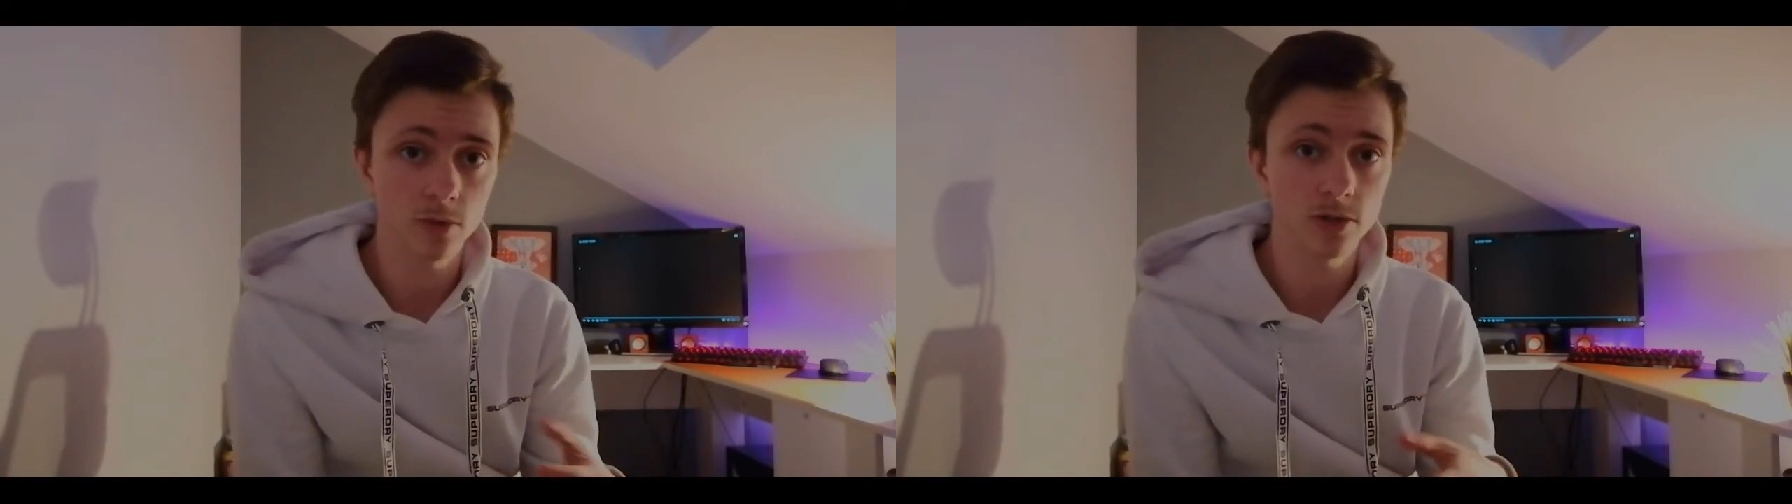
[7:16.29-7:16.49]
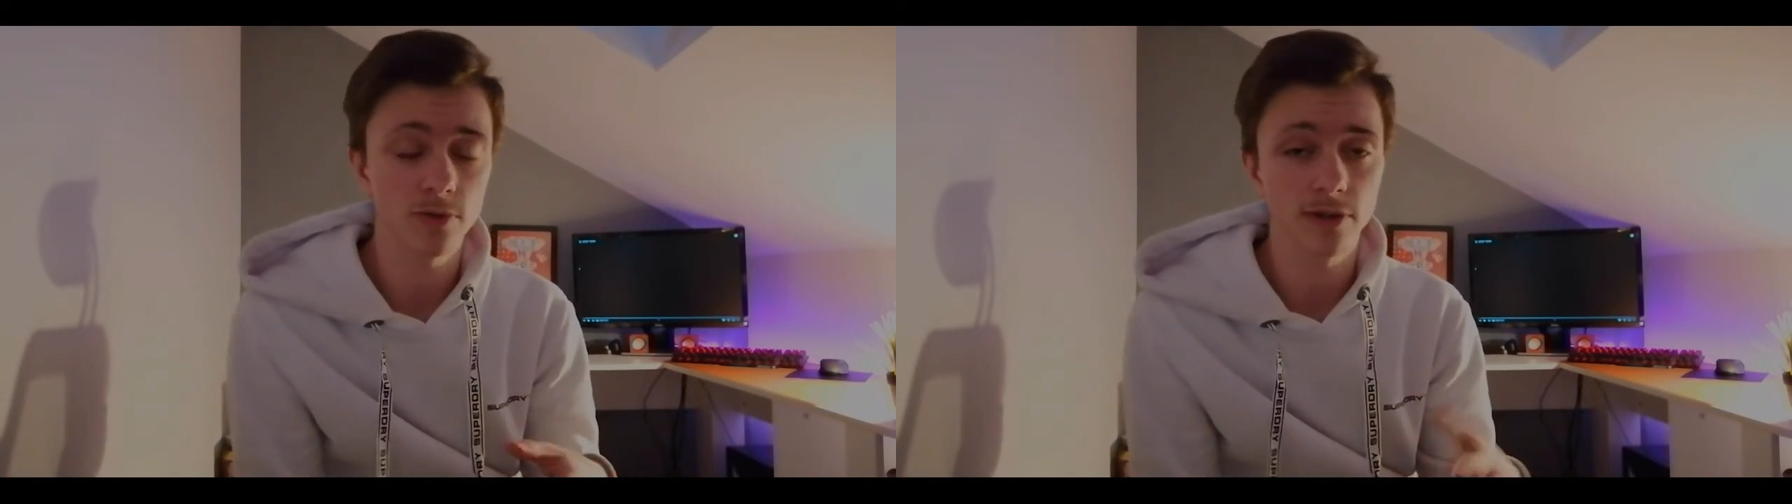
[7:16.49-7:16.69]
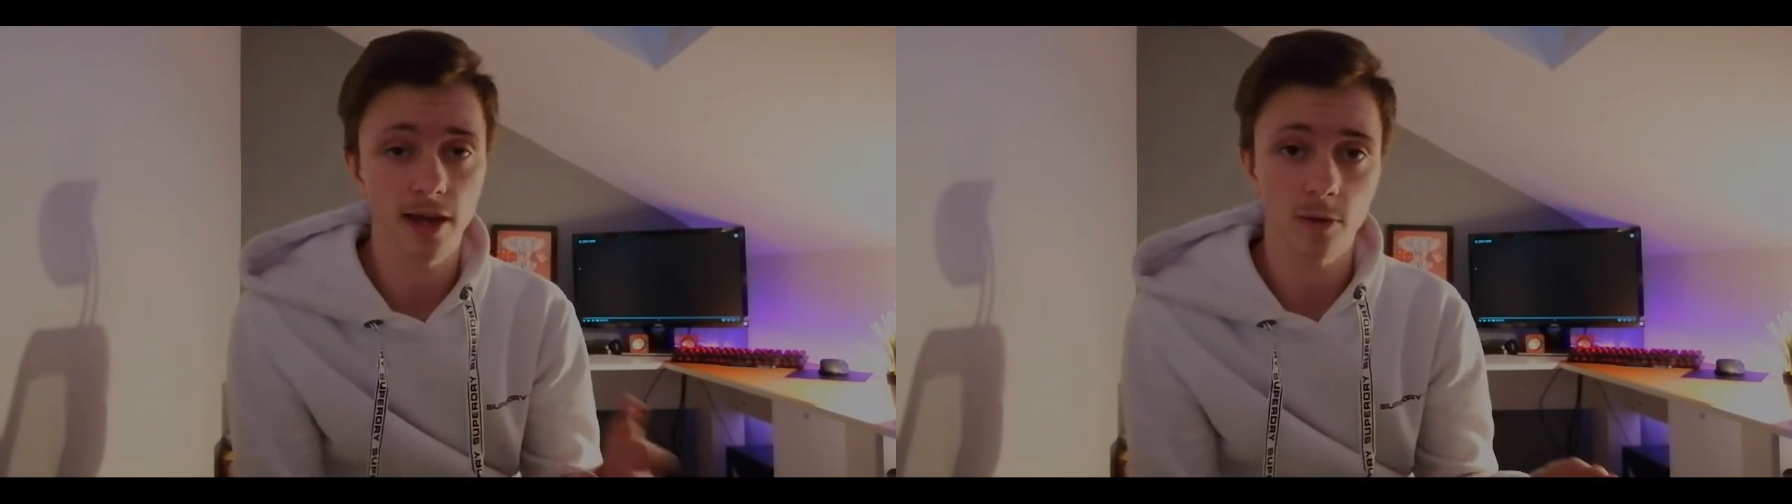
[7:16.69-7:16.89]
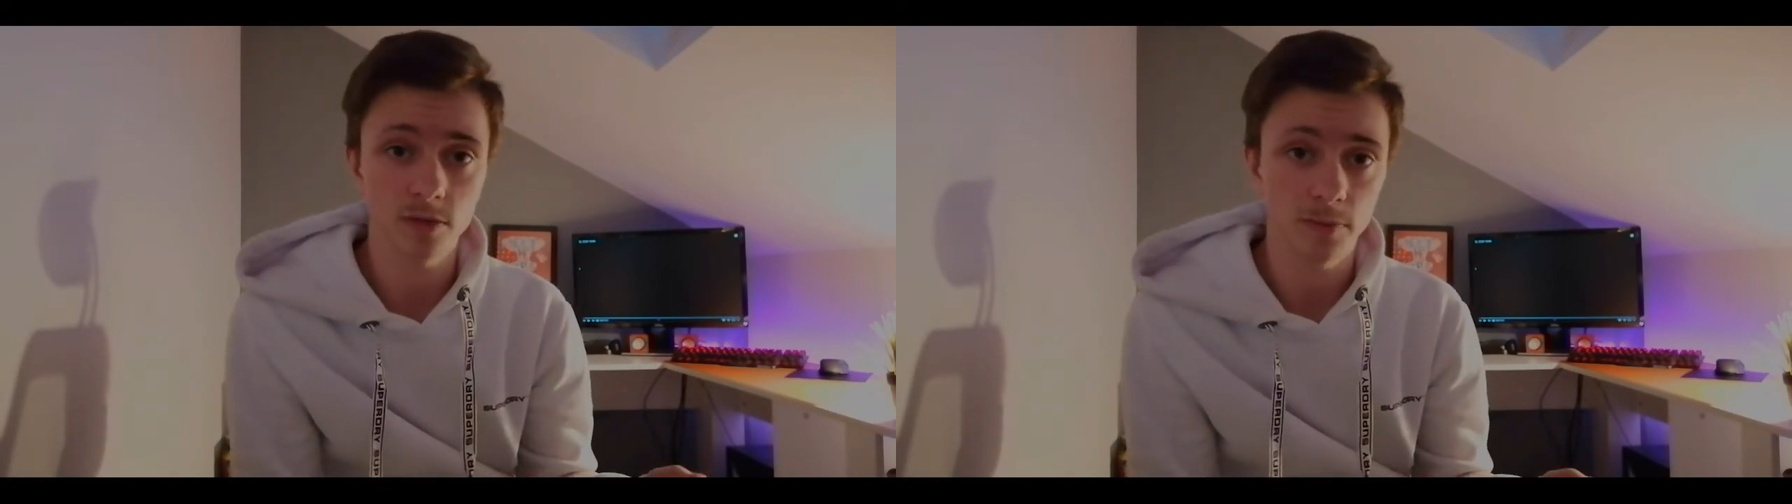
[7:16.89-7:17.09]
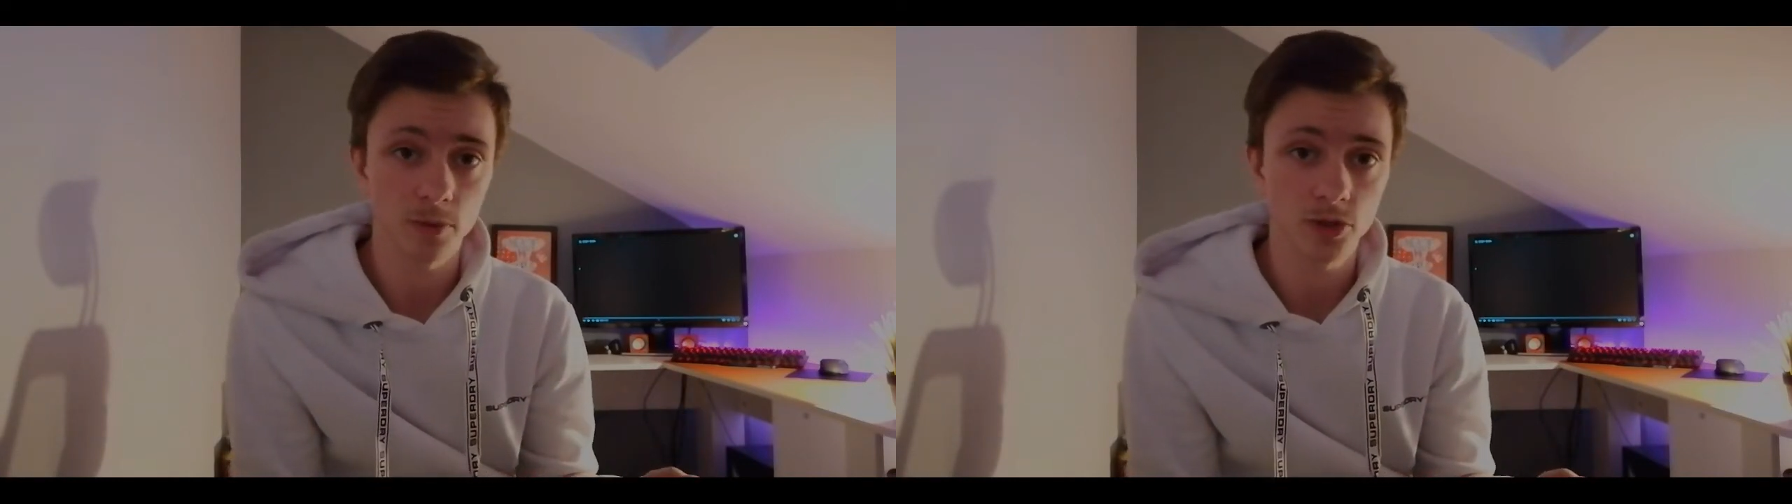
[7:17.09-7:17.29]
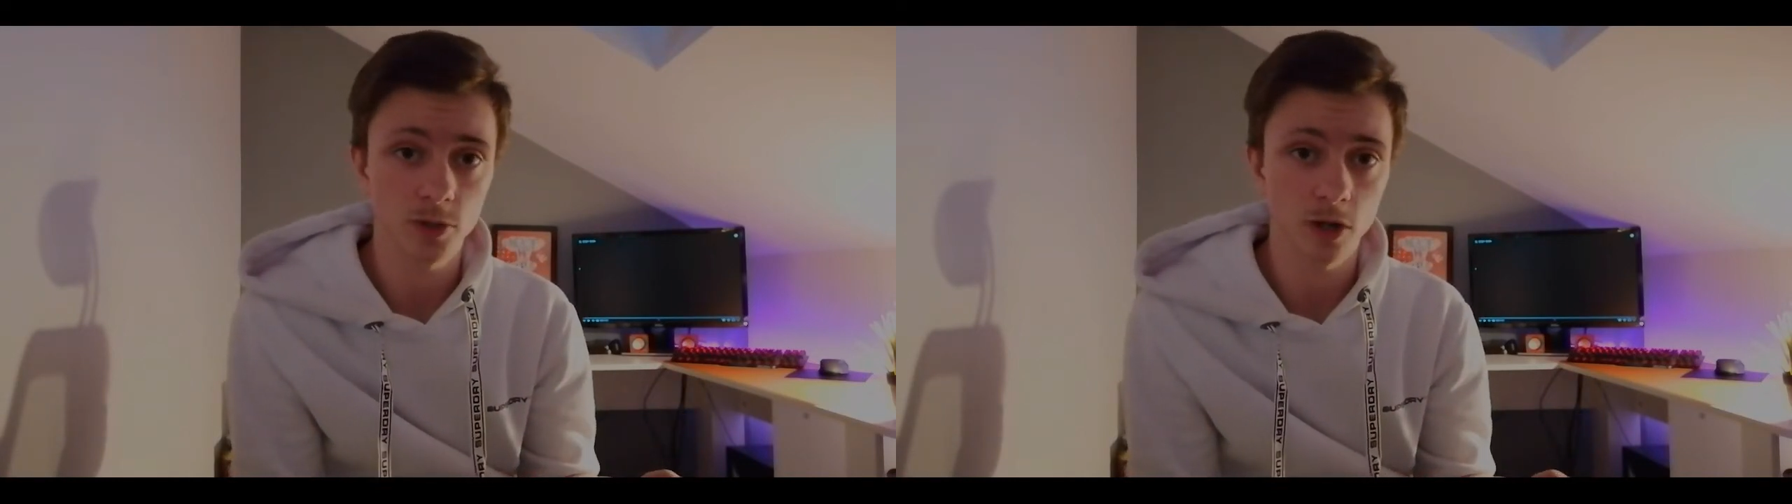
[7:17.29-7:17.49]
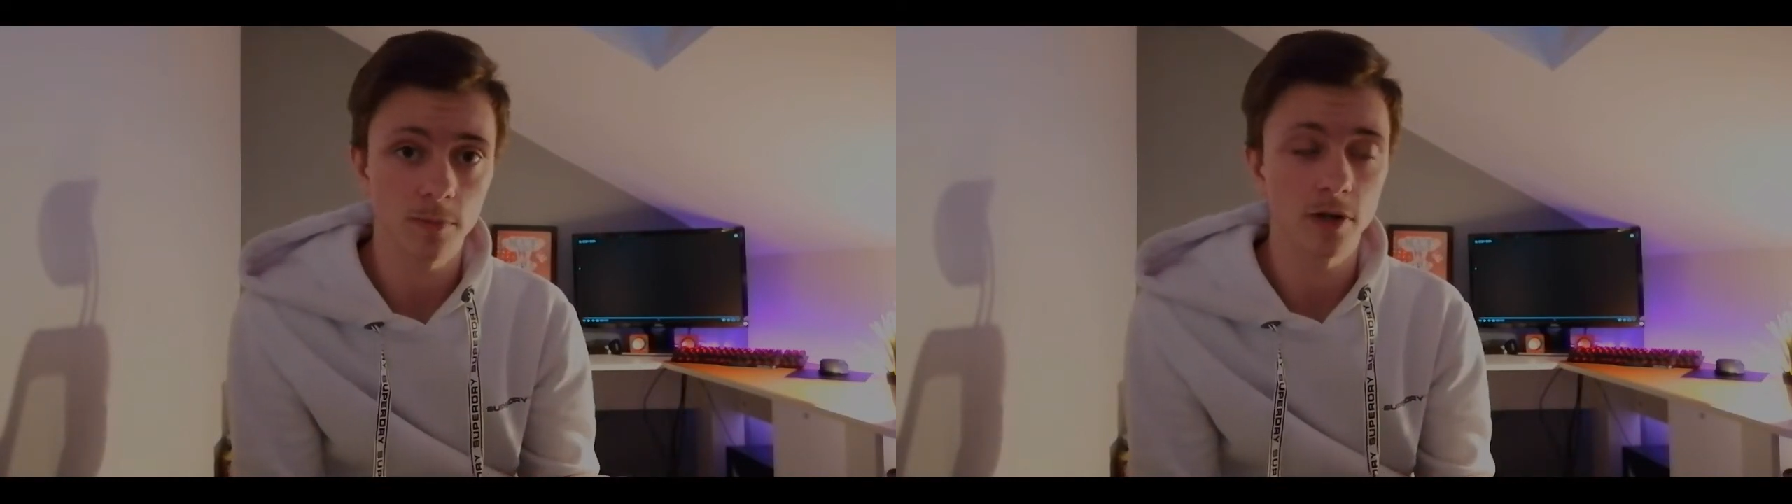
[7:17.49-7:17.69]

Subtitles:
so then that helps boost you up,